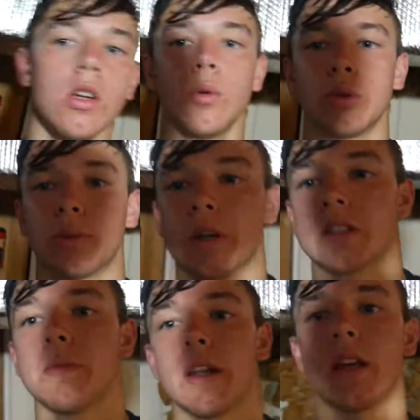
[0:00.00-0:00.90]
What's up, guys?
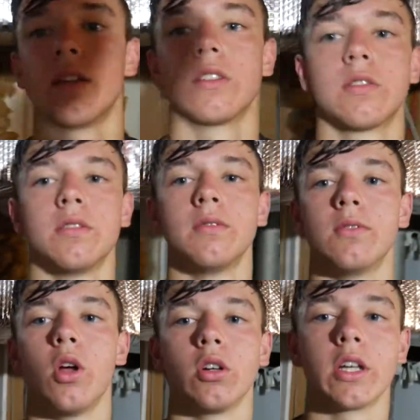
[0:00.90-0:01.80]
I'm about to end this
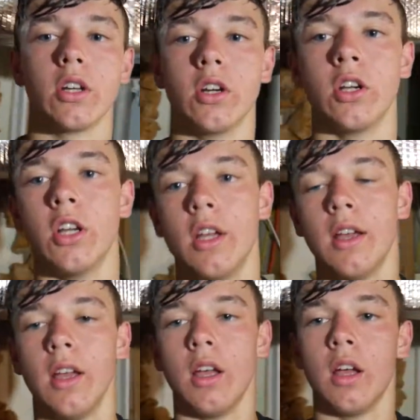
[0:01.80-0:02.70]
vlog here.
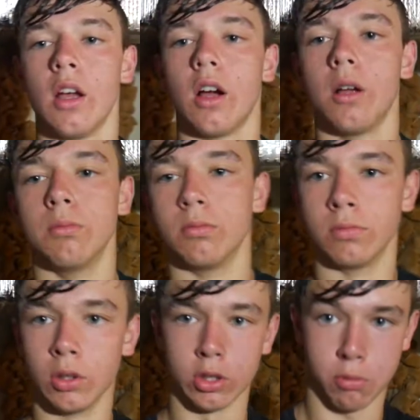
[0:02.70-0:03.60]
I'm
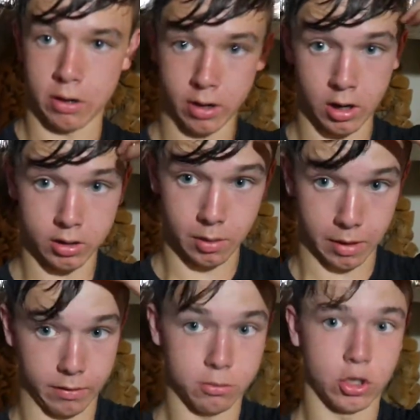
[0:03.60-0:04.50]
really sweaty I just got
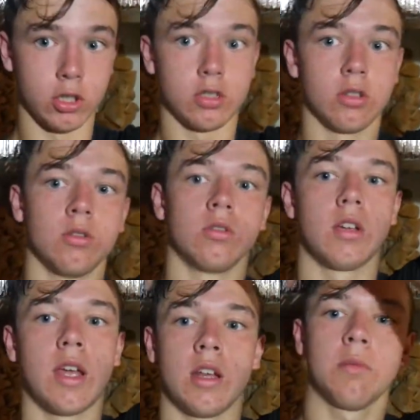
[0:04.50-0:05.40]
back from jujitsu,
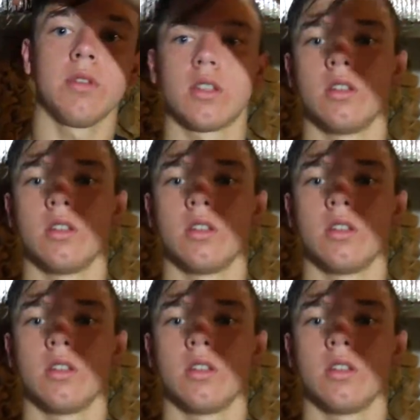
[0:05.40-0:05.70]
and I'm like